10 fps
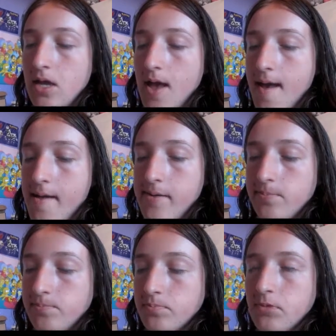
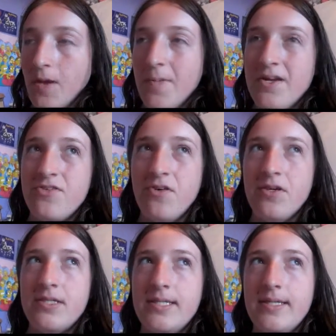Um, my
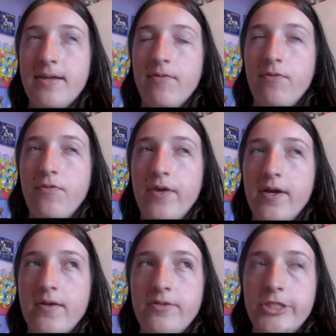strongest is level
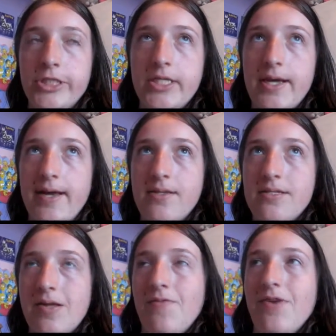300 and
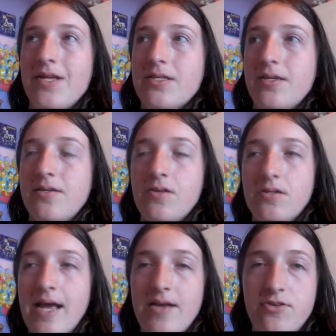something, so it's not
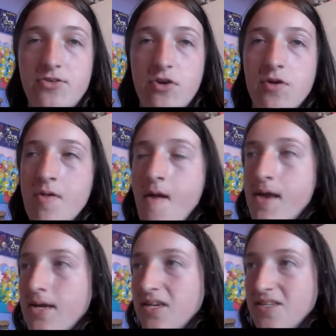that strong
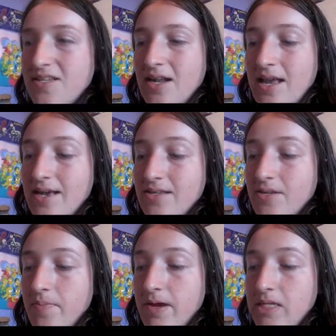is
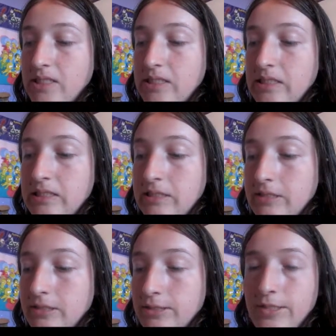Electabuzz.
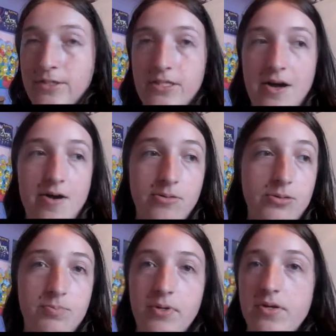So I'll
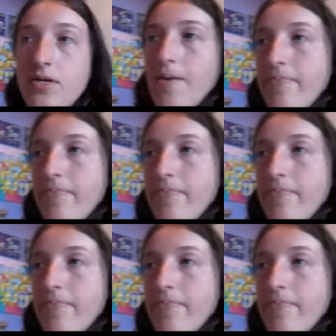boot up